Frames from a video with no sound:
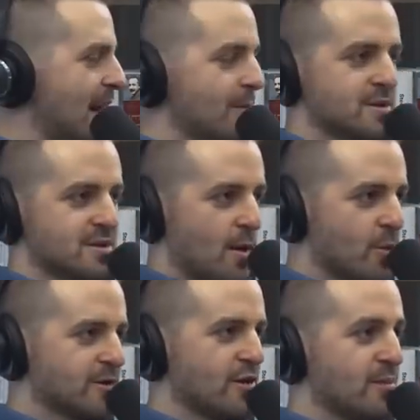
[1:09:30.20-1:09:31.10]
I
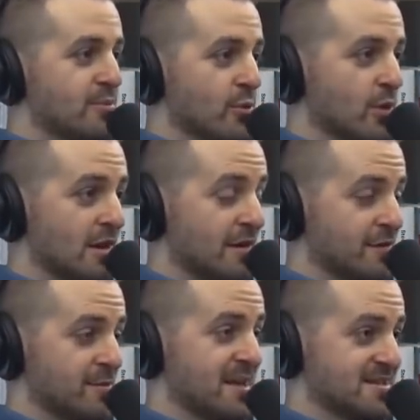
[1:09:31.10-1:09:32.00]
worked on the broiler
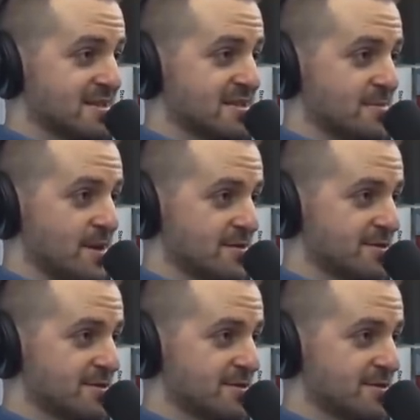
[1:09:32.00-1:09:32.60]
for about 6 months.